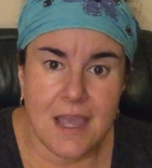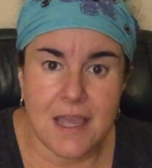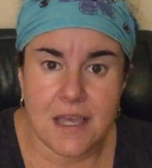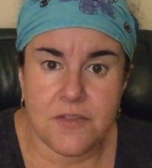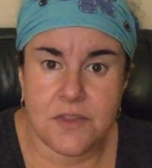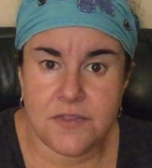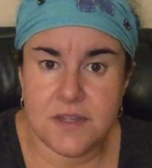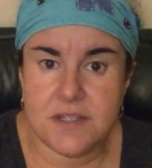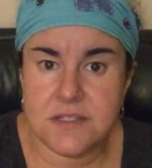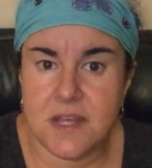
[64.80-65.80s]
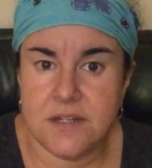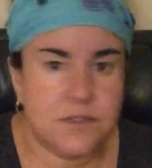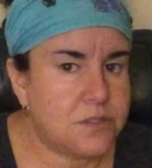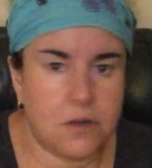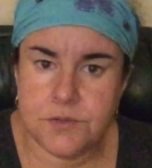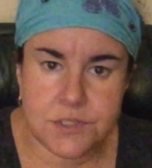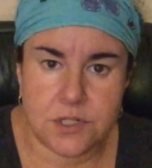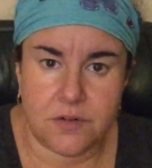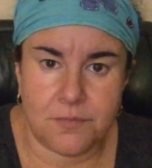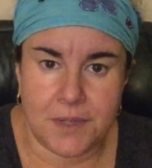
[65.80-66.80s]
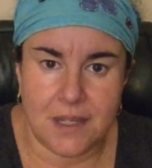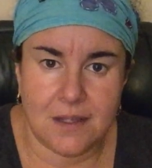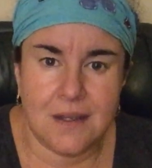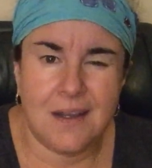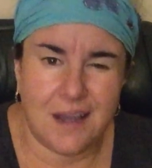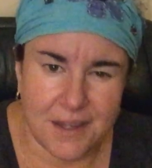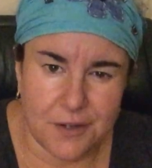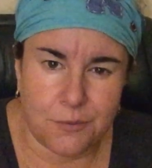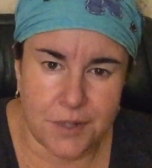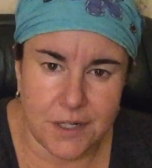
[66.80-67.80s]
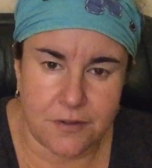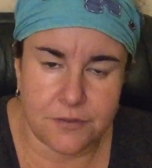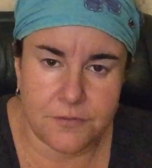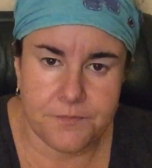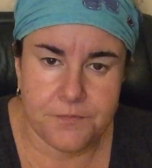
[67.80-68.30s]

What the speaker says: and the things that don't serve me, I get rid of.